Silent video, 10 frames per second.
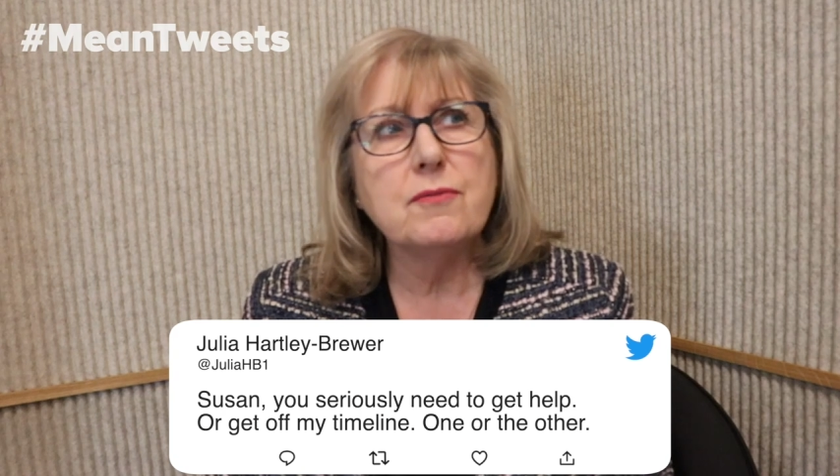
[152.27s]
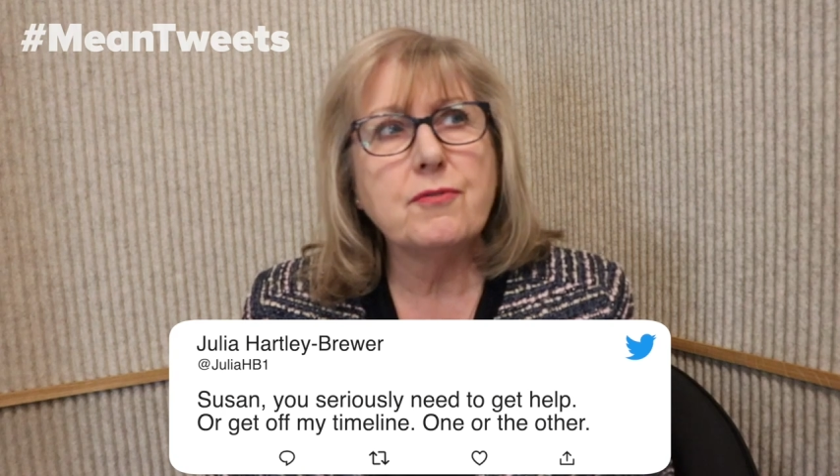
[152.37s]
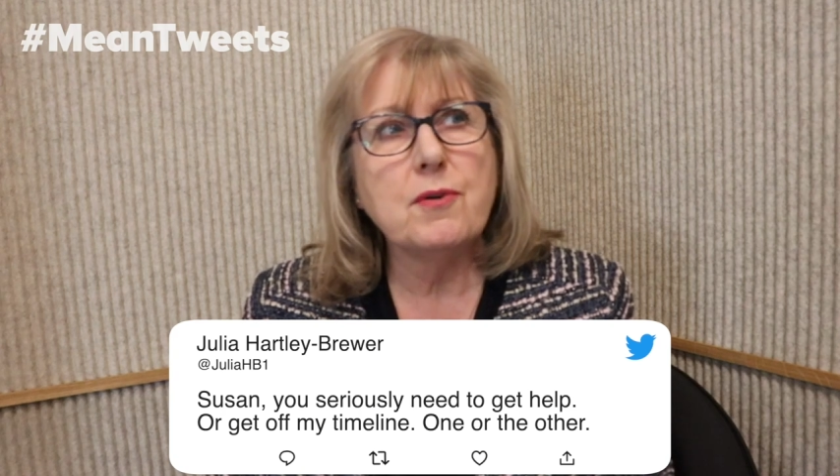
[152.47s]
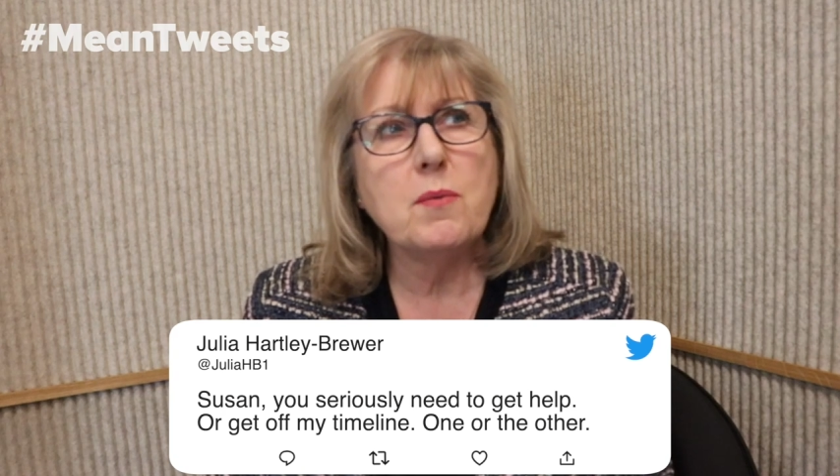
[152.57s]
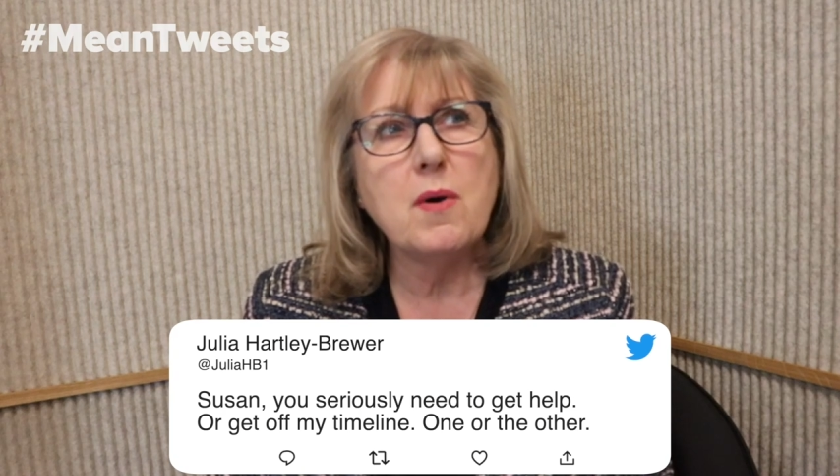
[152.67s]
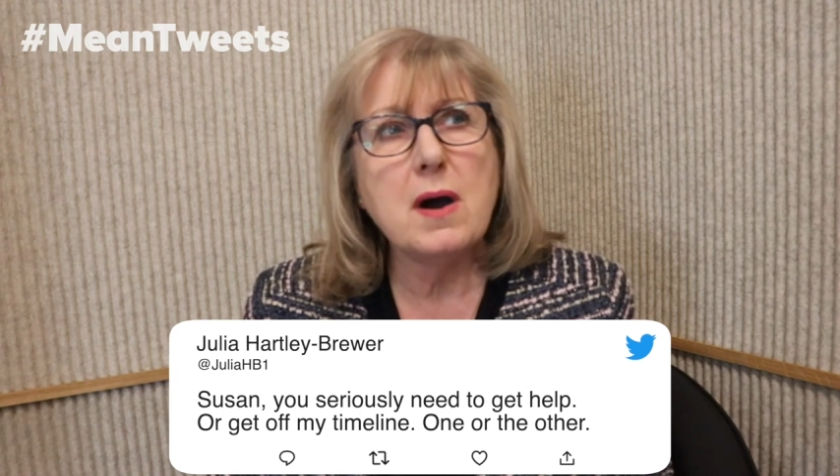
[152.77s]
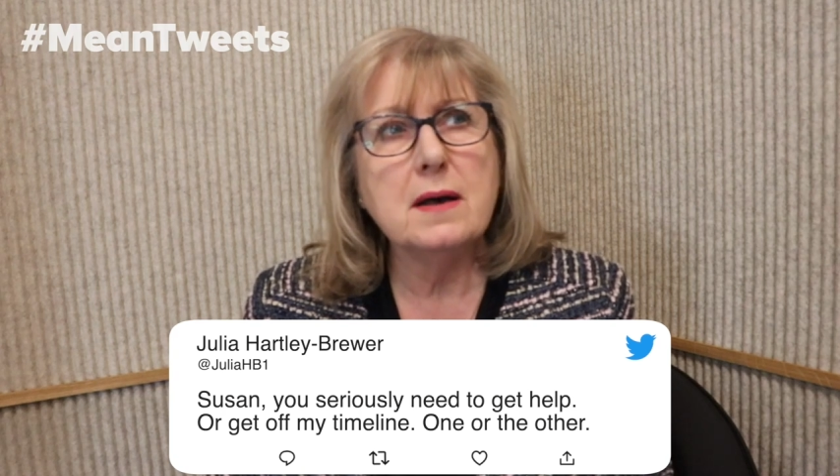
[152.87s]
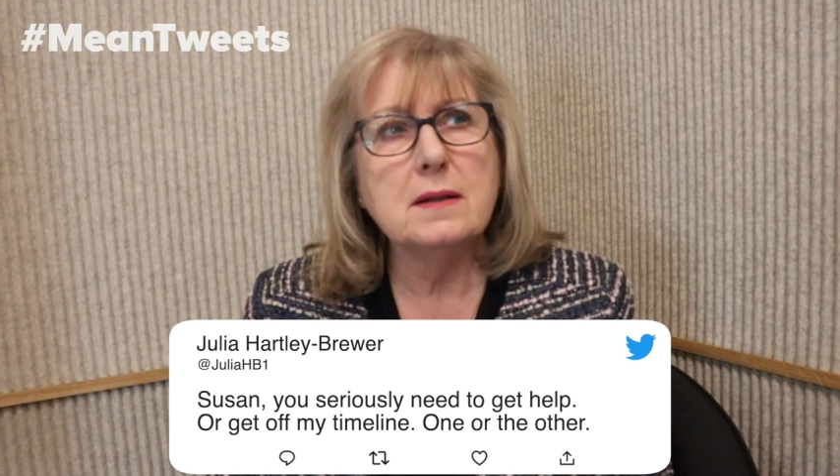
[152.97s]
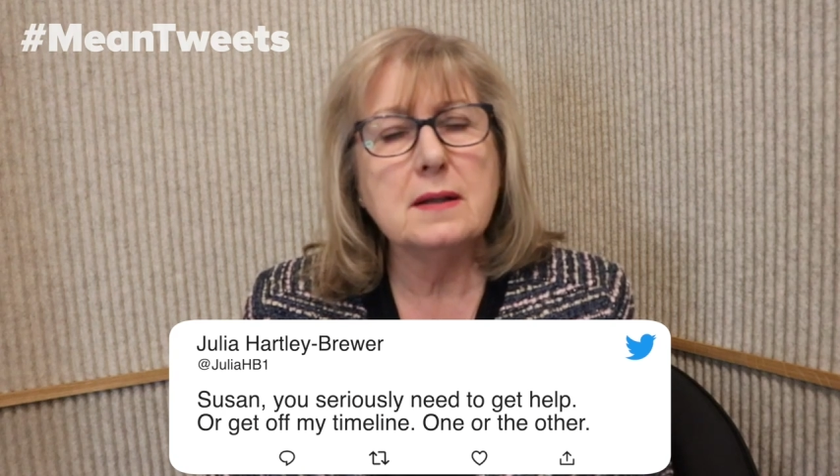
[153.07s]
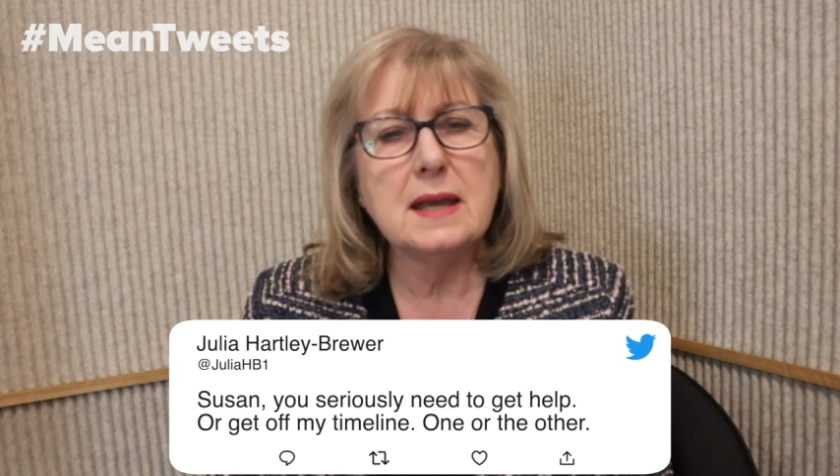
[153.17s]
for a
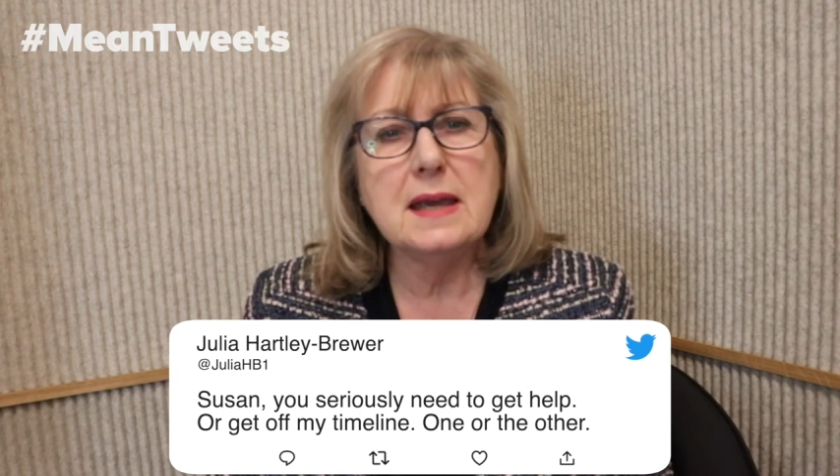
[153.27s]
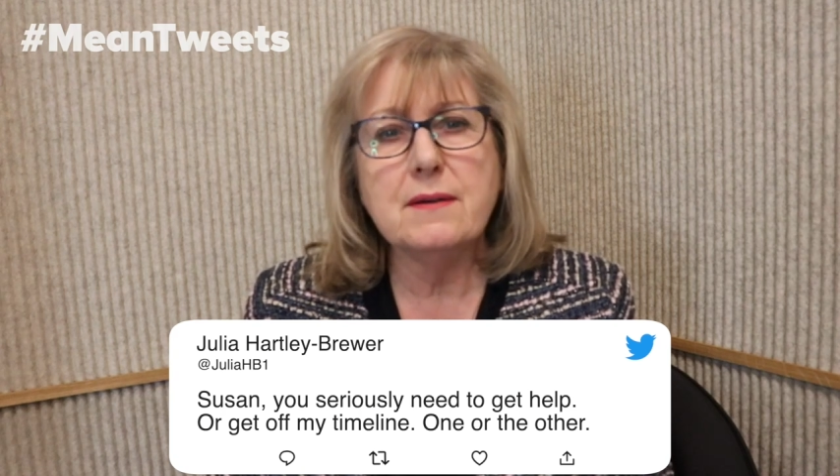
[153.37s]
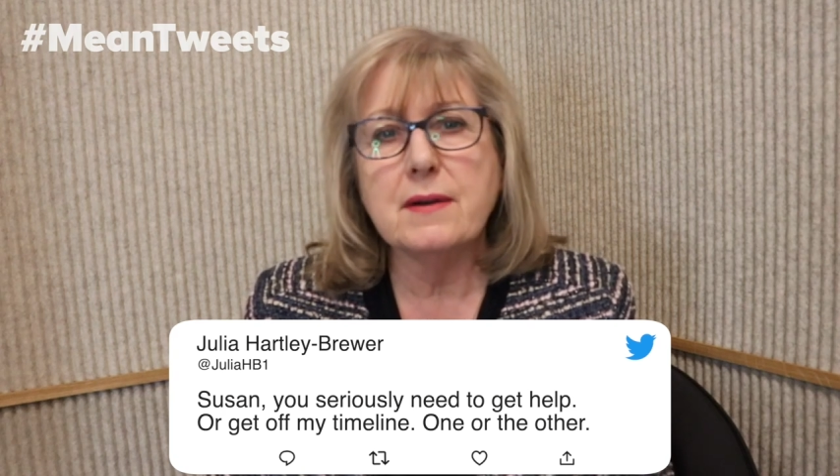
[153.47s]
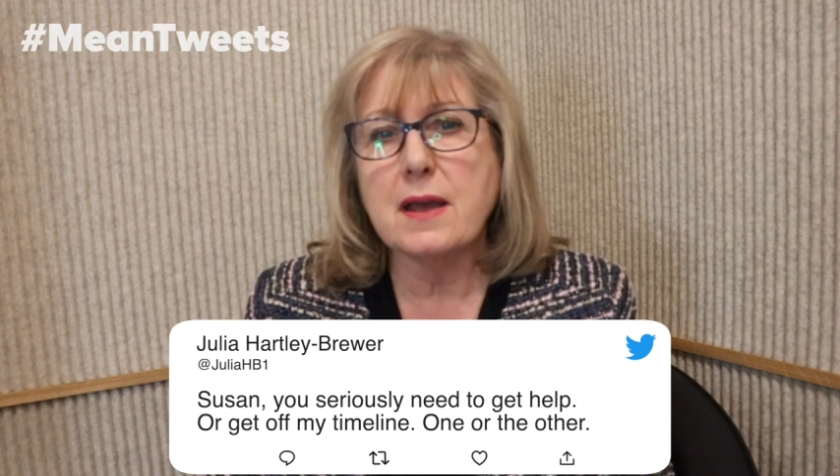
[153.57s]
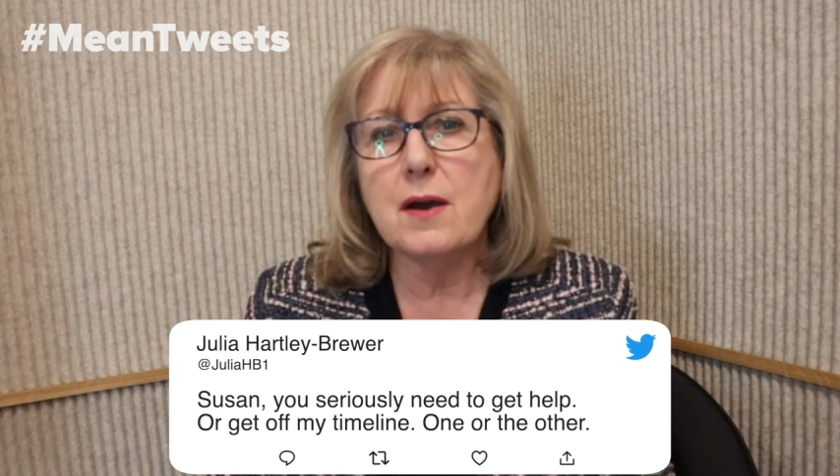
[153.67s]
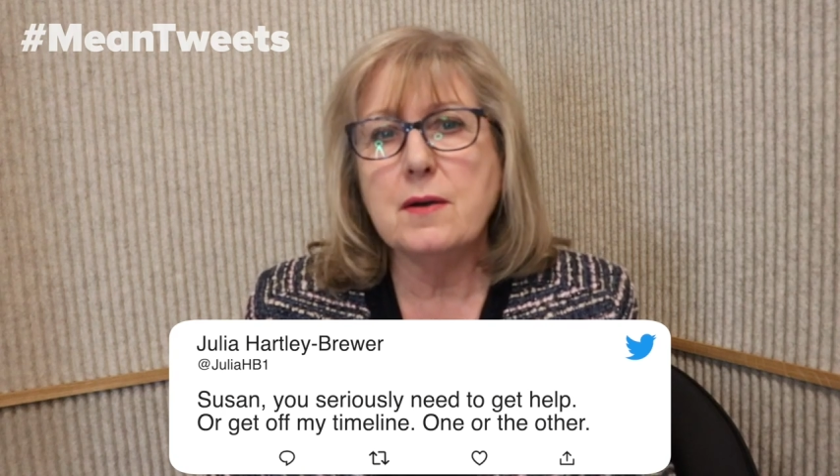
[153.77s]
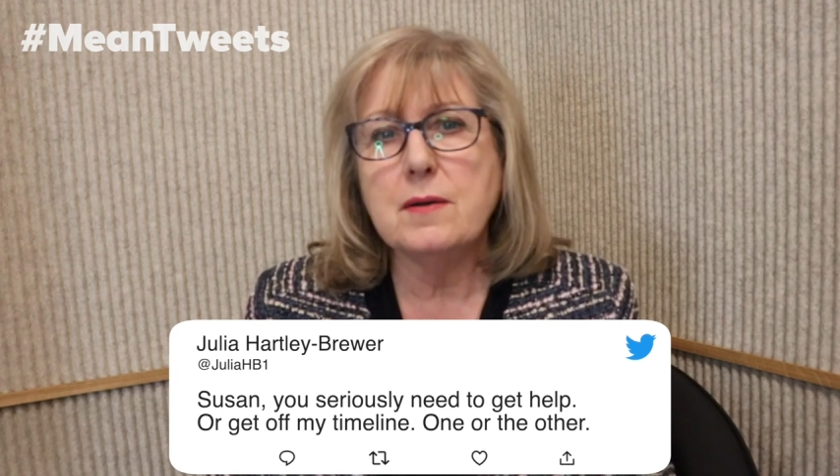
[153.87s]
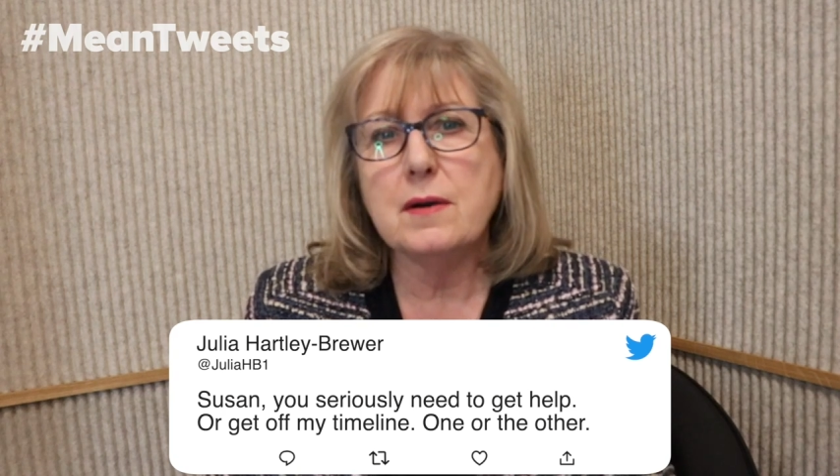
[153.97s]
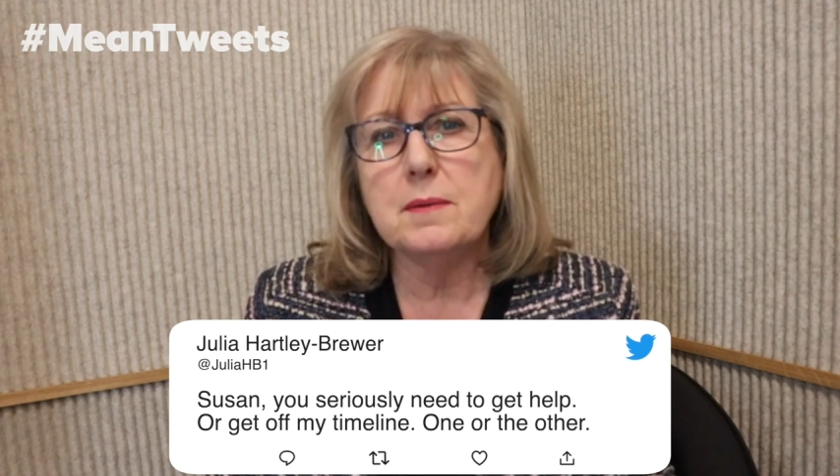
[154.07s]
while, a year ago,